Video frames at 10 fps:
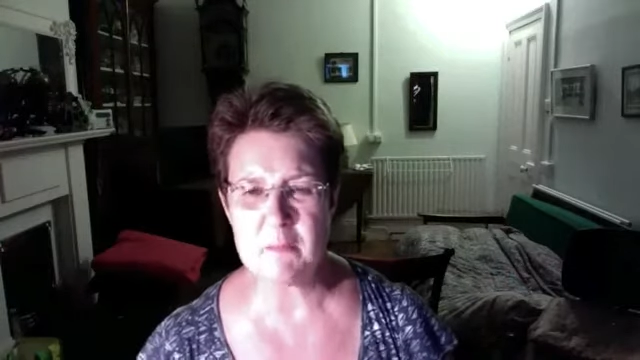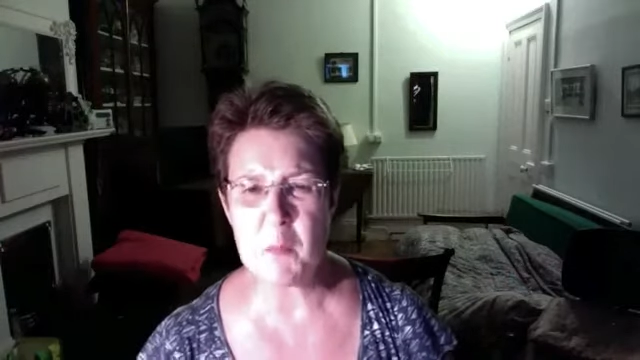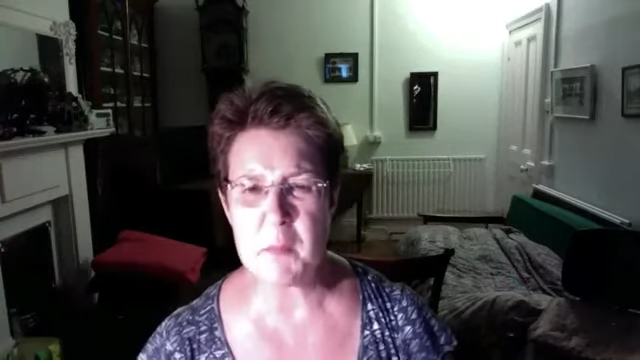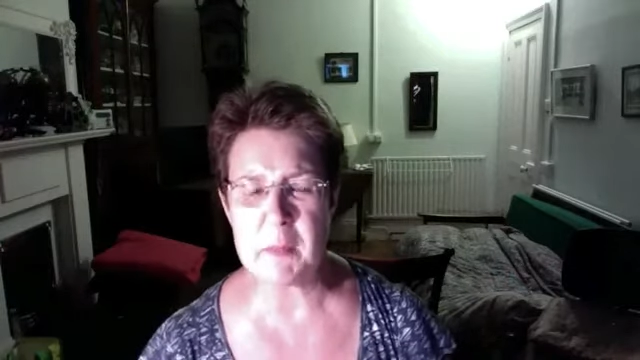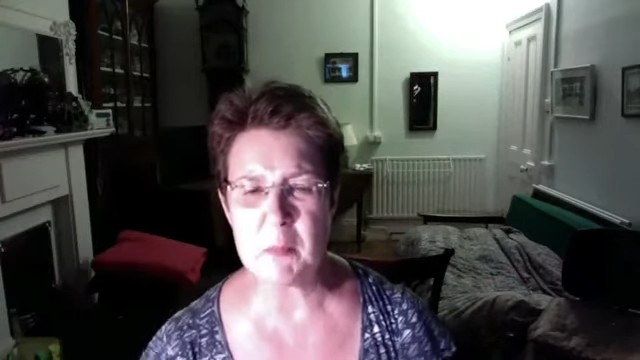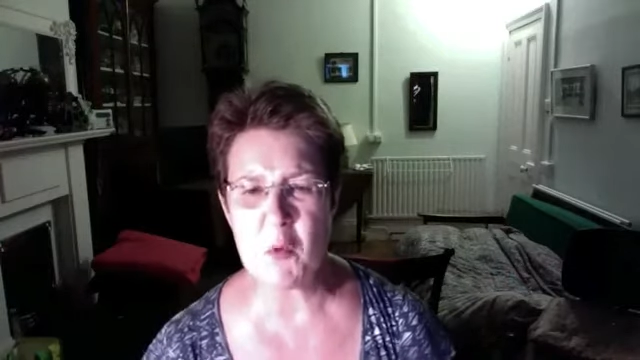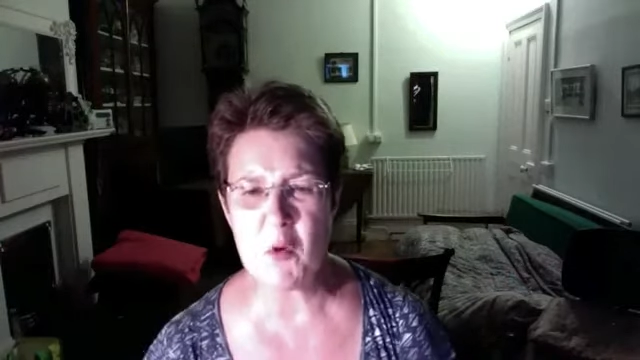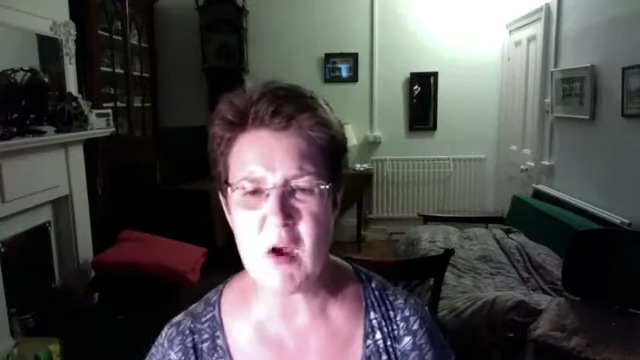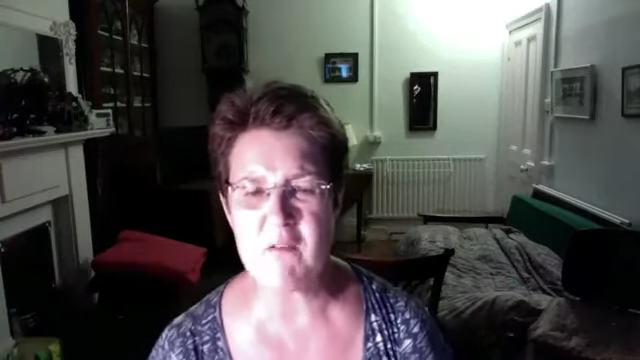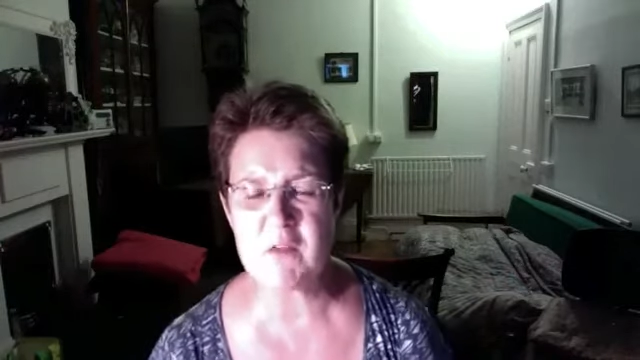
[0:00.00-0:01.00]
more people more
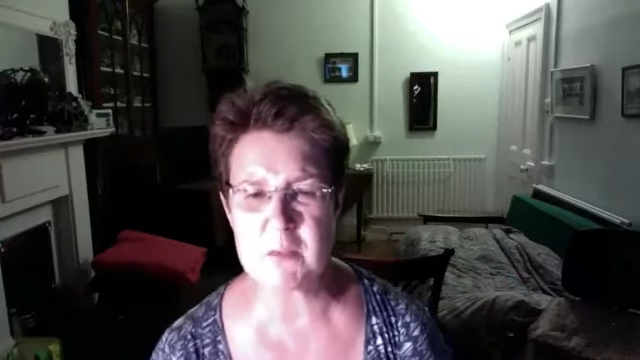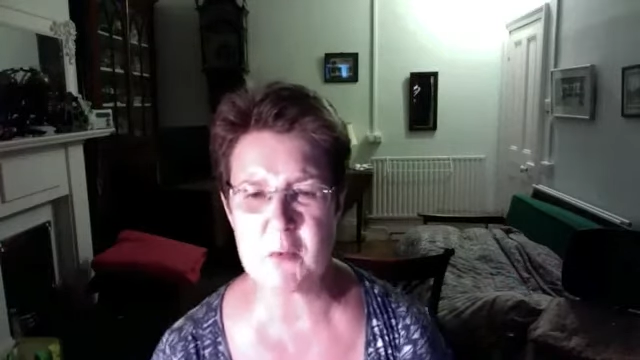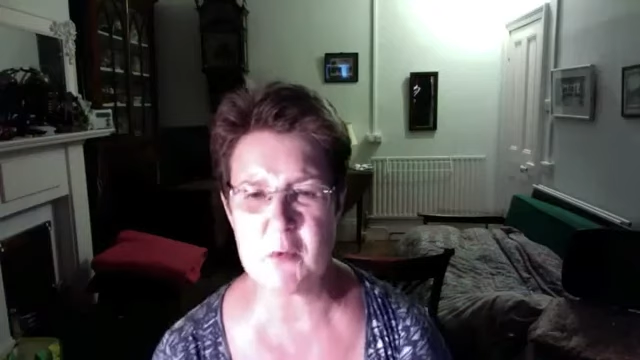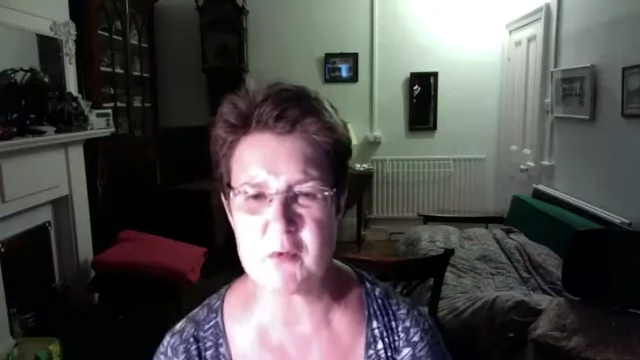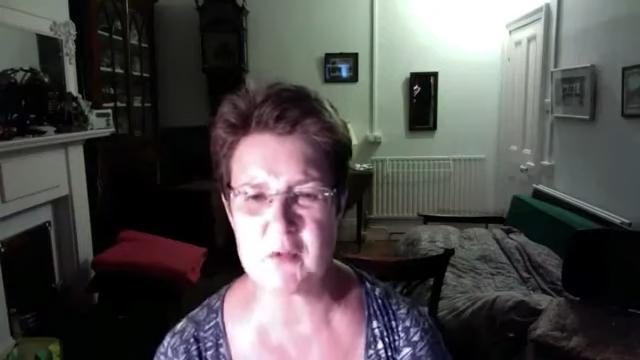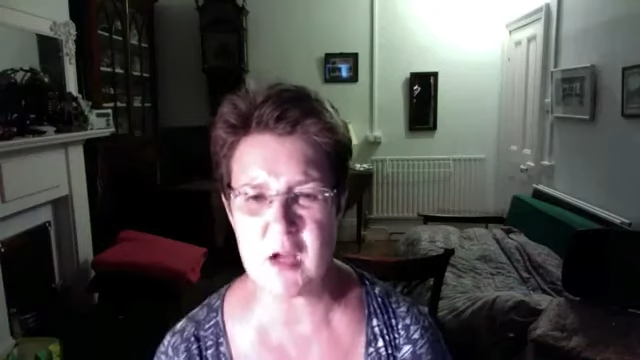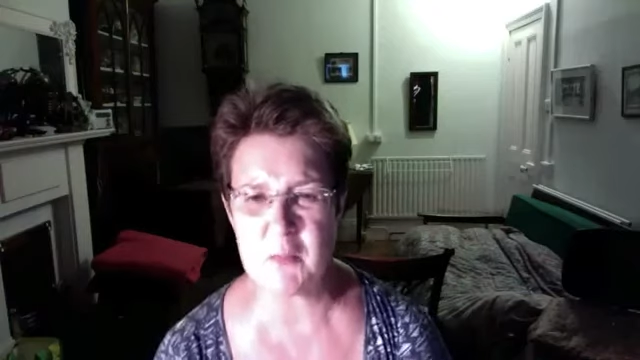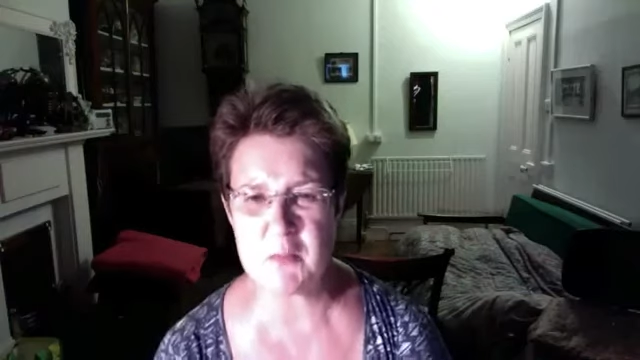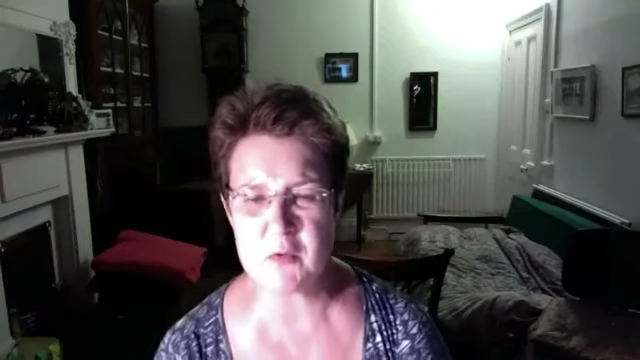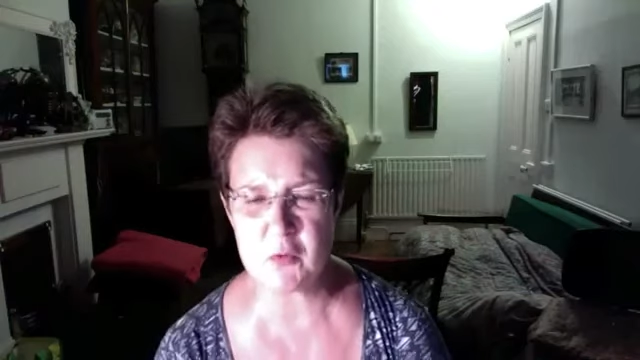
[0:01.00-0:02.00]
comfortable to
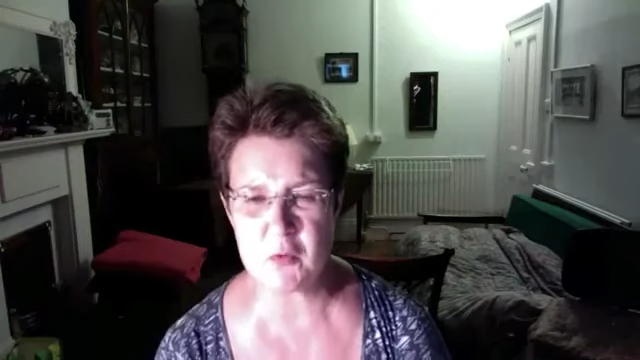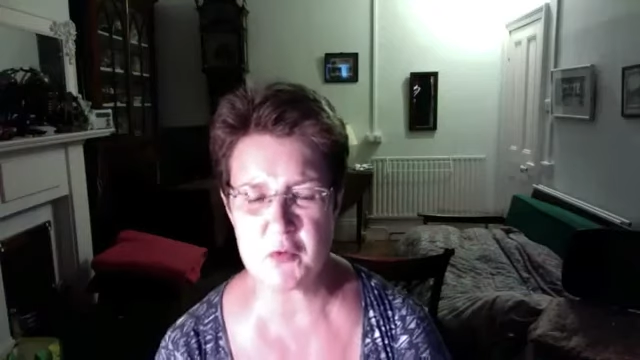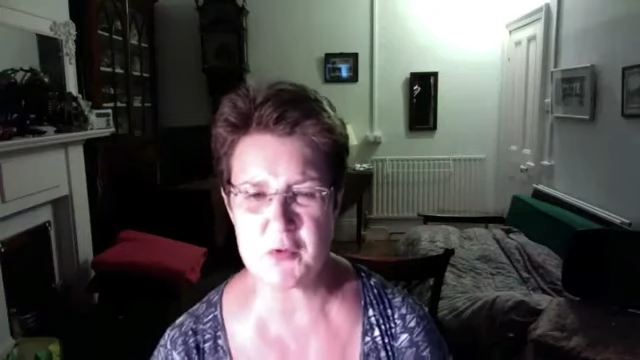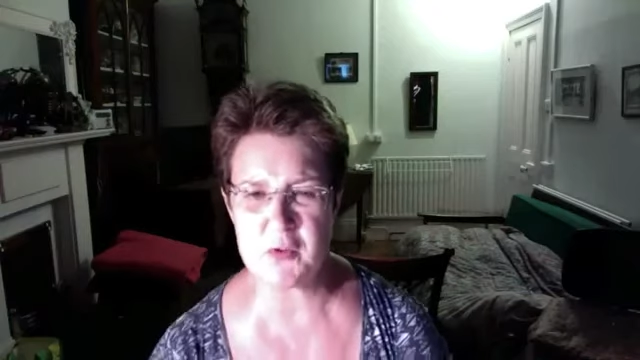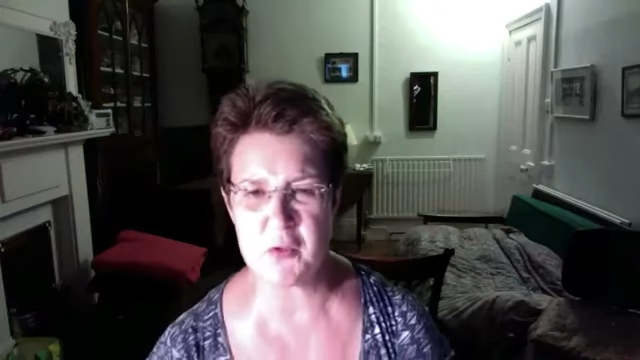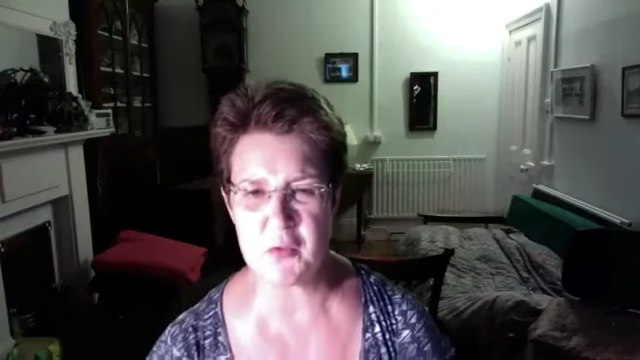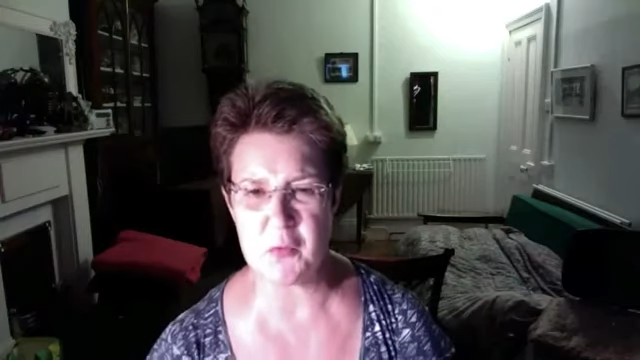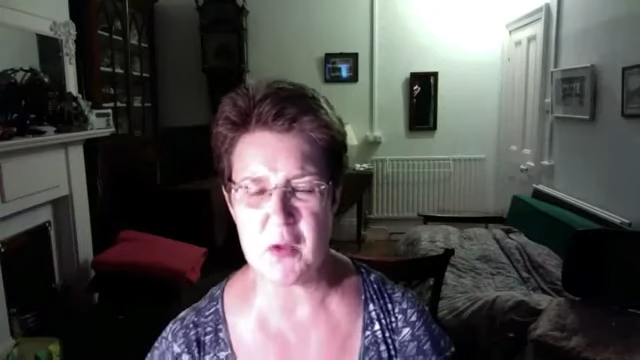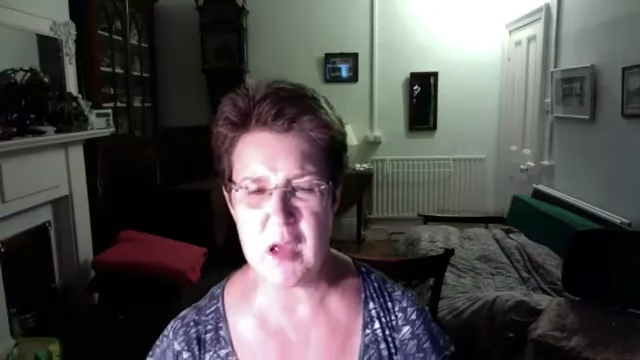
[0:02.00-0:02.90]
come and talk to you,